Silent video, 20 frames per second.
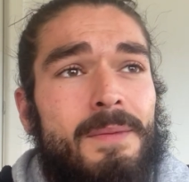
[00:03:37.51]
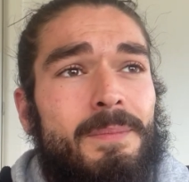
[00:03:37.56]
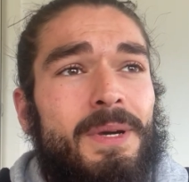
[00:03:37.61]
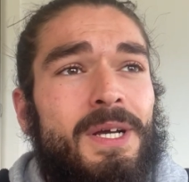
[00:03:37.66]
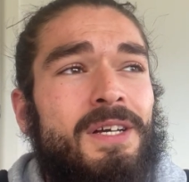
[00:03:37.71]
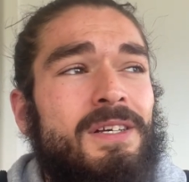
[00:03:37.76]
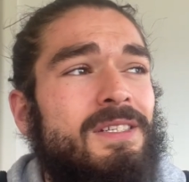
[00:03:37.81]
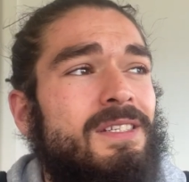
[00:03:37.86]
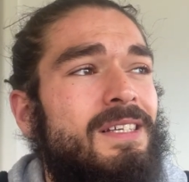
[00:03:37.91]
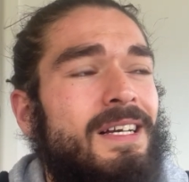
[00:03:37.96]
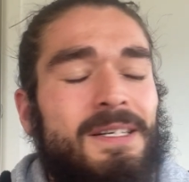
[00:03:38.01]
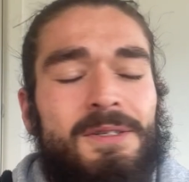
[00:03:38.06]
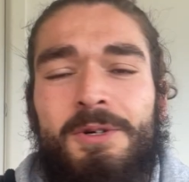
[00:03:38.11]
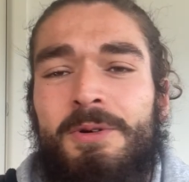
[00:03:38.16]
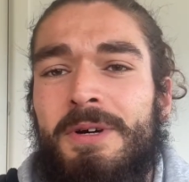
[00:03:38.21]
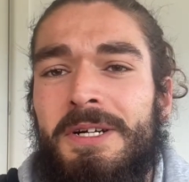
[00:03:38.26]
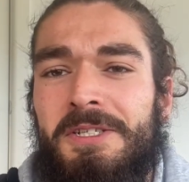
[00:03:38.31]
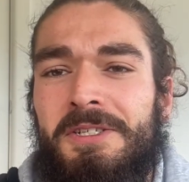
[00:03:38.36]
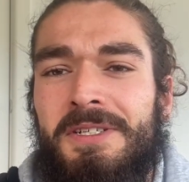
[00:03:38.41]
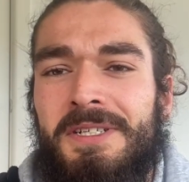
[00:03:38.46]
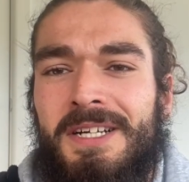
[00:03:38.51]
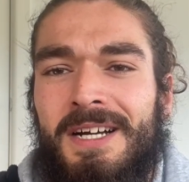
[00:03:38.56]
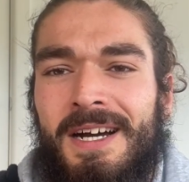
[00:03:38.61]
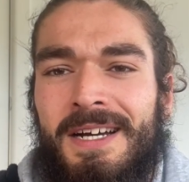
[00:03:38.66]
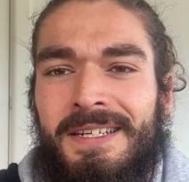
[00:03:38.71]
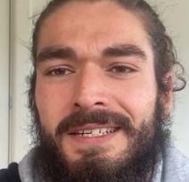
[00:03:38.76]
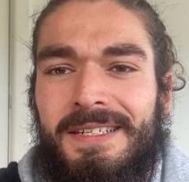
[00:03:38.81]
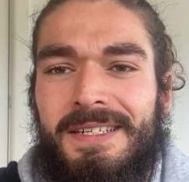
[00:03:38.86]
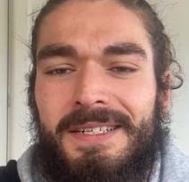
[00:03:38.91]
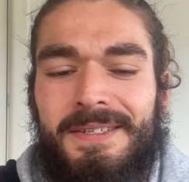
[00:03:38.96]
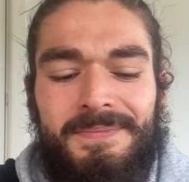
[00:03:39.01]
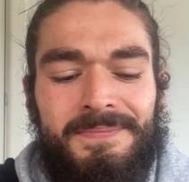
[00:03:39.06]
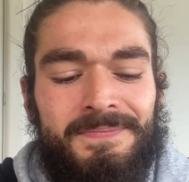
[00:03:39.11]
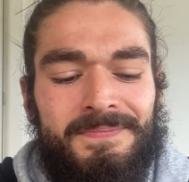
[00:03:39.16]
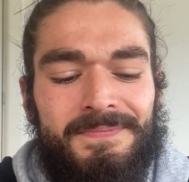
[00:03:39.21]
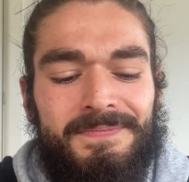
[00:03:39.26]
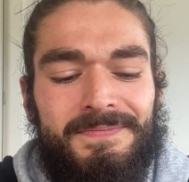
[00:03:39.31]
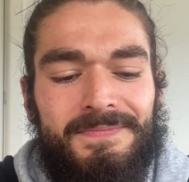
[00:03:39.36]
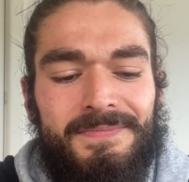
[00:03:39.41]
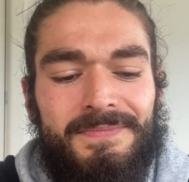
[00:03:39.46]
Because that question kind of
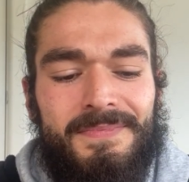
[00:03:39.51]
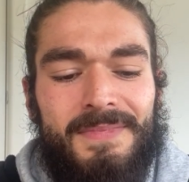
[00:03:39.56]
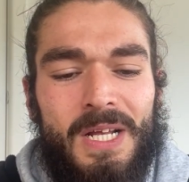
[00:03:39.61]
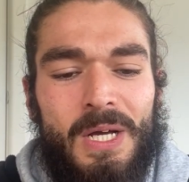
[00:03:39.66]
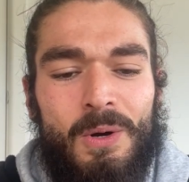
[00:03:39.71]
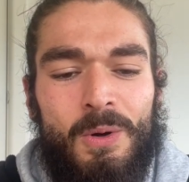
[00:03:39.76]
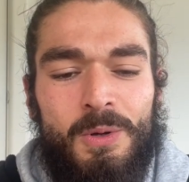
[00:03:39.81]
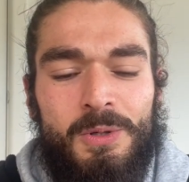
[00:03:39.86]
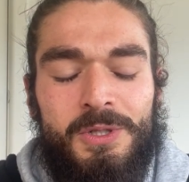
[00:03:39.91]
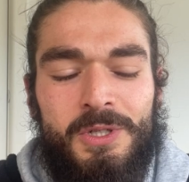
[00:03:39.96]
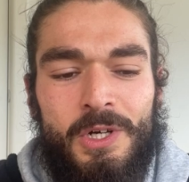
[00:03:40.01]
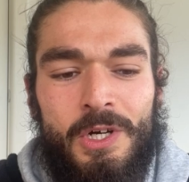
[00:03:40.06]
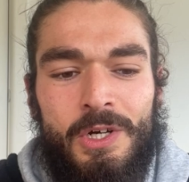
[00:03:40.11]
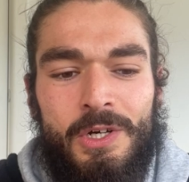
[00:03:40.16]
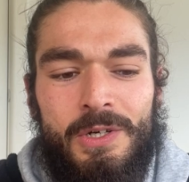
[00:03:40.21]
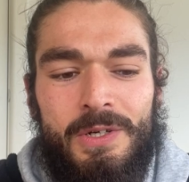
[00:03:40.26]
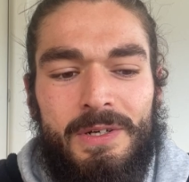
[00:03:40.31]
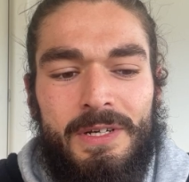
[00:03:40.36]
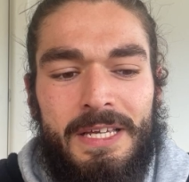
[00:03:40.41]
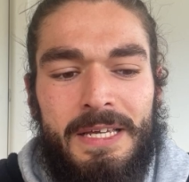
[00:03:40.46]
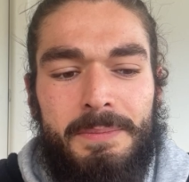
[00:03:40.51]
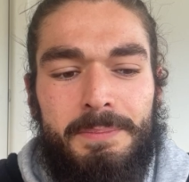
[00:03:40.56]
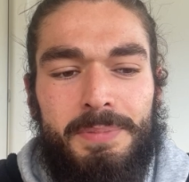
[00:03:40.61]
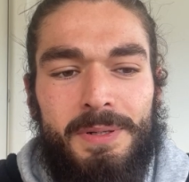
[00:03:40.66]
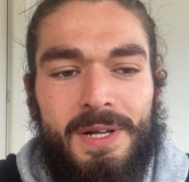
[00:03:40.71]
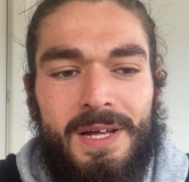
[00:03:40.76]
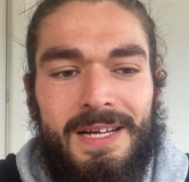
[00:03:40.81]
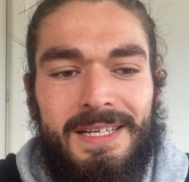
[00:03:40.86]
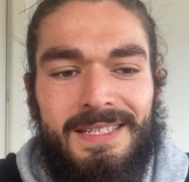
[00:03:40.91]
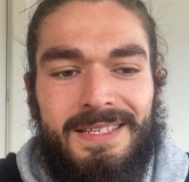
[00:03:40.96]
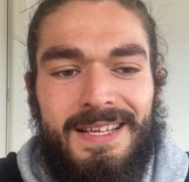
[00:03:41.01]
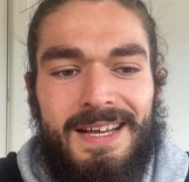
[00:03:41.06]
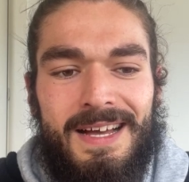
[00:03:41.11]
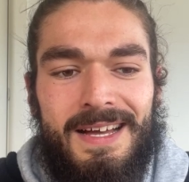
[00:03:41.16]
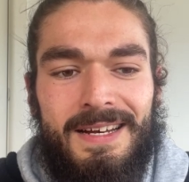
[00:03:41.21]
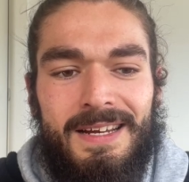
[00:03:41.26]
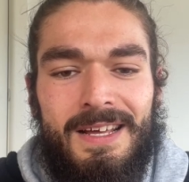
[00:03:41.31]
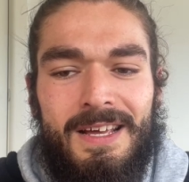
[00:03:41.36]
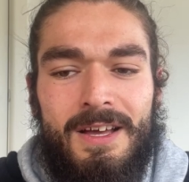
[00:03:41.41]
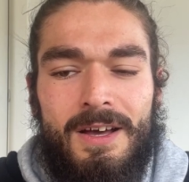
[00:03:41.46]
also implies
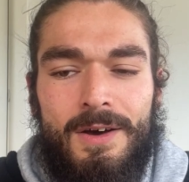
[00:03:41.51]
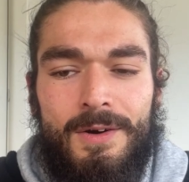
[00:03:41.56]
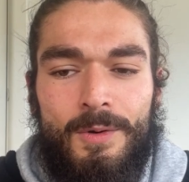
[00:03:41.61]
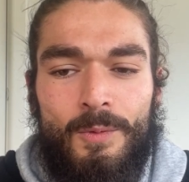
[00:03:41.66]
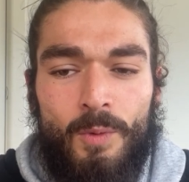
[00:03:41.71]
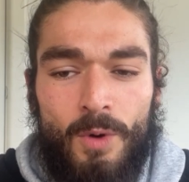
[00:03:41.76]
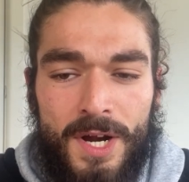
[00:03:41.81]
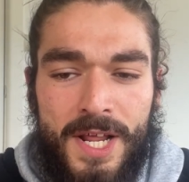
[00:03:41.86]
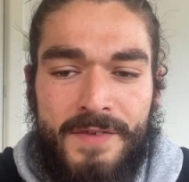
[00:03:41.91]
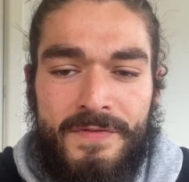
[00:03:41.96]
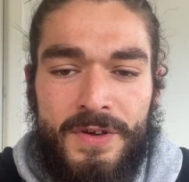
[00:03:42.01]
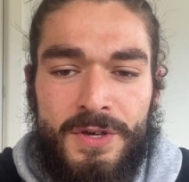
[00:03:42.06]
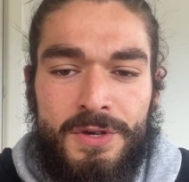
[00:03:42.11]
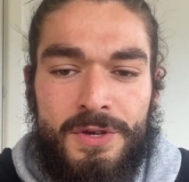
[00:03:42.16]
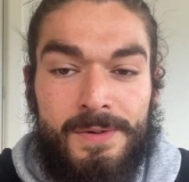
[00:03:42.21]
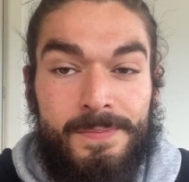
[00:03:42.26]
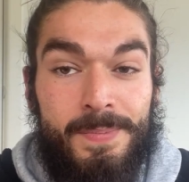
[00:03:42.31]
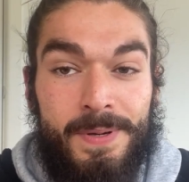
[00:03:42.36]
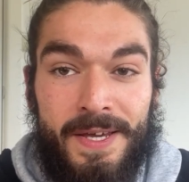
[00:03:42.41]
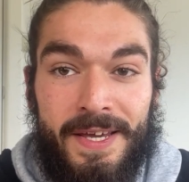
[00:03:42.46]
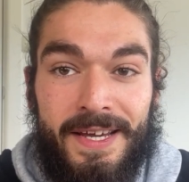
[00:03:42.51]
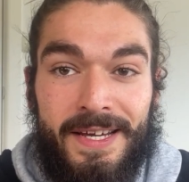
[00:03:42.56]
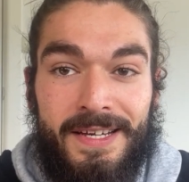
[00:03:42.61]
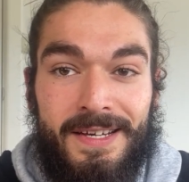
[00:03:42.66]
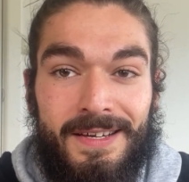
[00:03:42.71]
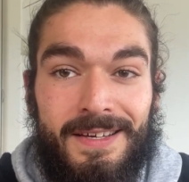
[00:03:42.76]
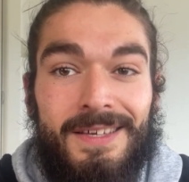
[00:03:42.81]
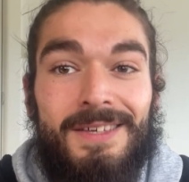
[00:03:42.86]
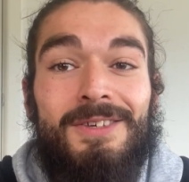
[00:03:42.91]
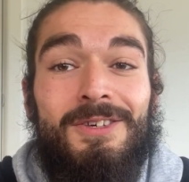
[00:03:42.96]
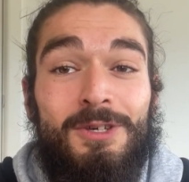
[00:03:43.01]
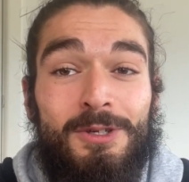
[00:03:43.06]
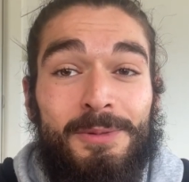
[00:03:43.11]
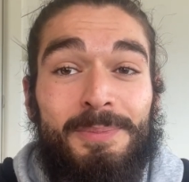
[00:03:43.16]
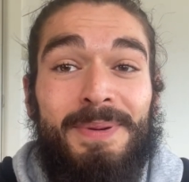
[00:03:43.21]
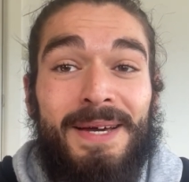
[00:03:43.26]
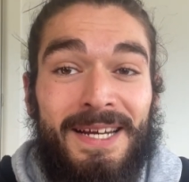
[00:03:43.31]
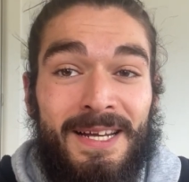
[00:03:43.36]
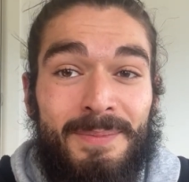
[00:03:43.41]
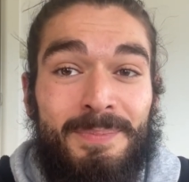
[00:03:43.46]
that whatever you pick, you
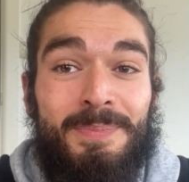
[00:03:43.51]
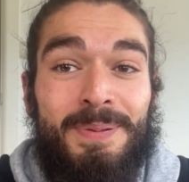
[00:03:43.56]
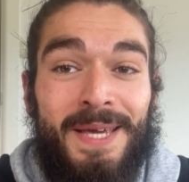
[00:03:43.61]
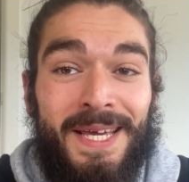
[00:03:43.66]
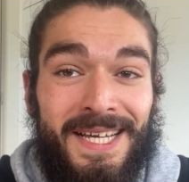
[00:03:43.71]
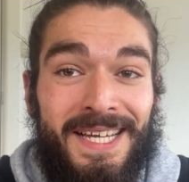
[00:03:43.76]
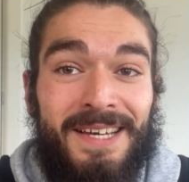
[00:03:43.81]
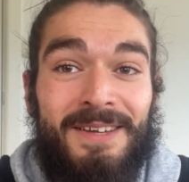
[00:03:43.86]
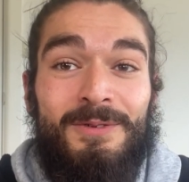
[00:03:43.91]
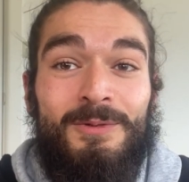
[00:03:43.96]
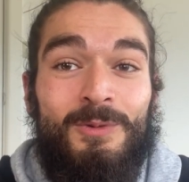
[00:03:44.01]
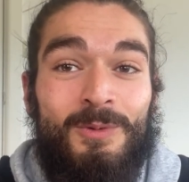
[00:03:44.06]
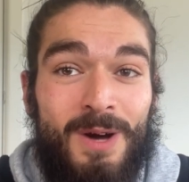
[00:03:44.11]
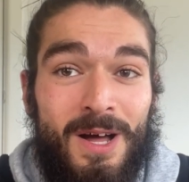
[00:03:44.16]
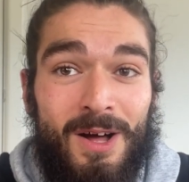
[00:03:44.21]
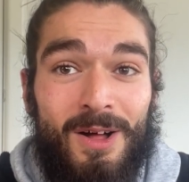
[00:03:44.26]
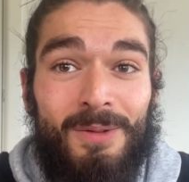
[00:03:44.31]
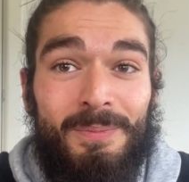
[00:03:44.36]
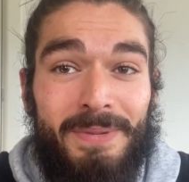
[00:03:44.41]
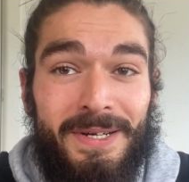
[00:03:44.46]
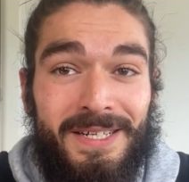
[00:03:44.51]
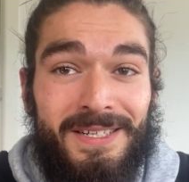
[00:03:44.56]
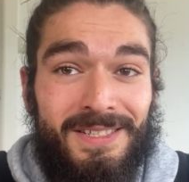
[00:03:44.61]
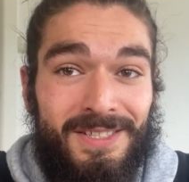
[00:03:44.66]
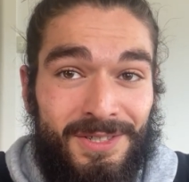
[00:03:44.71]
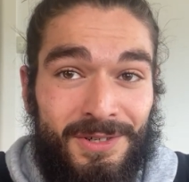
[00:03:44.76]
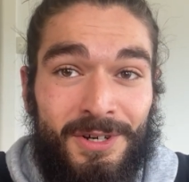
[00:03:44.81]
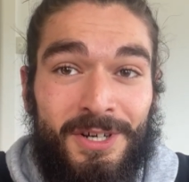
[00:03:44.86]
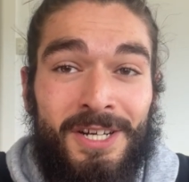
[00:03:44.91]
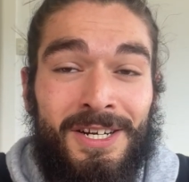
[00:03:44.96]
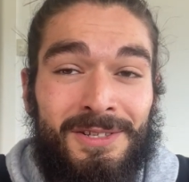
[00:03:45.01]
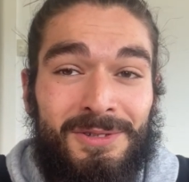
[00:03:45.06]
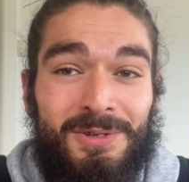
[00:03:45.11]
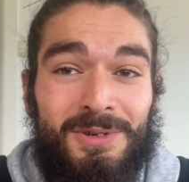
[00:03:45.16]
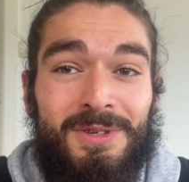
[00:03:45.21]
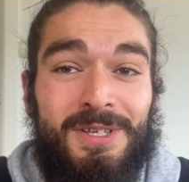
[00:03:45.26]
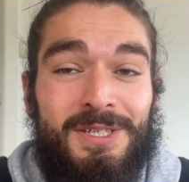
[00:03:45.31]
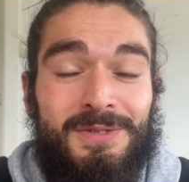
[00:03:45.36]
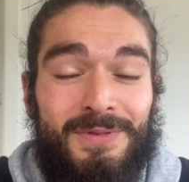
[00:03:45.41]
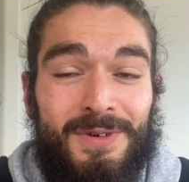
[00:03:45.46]
better pick it well, because you're going to
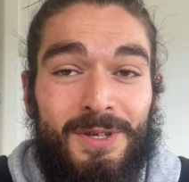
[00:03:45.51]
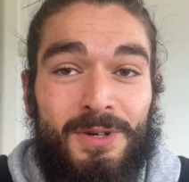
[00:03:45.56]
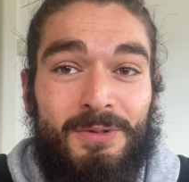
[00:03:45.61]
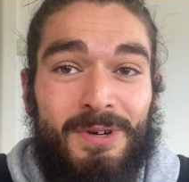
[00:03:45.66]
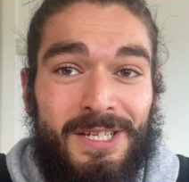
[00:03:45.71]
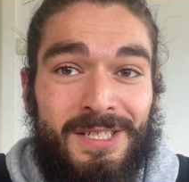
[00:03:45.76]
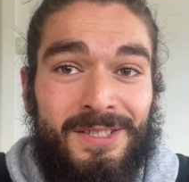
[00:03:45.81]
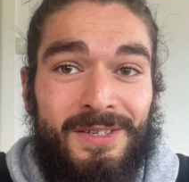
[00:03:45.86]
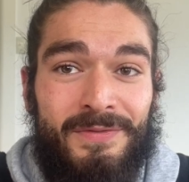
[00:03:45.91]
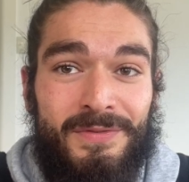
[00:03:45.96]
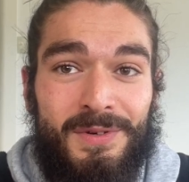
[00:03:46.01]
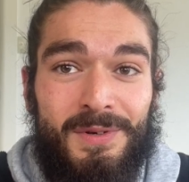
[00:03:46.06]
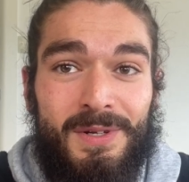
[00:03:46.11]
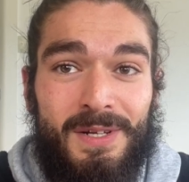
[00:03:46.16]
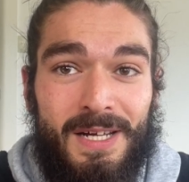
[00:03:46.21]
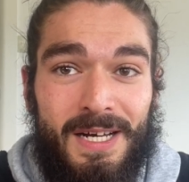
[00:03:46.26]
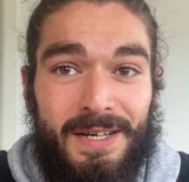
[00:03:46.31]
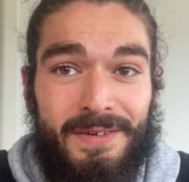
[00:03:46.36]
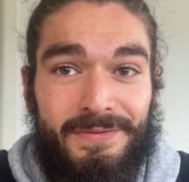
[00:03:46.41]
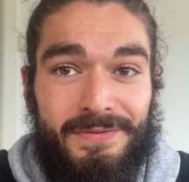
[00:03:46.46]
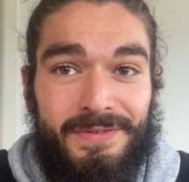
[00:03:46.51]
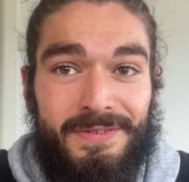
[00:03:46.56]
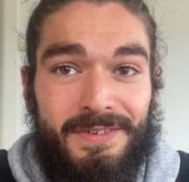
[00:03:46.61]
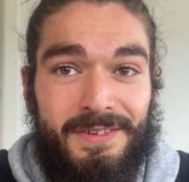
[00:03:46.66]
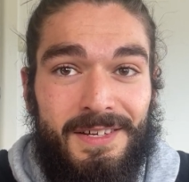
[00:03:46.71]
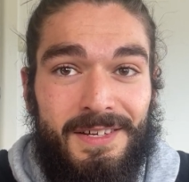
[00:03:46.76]
do this for the rest of your life.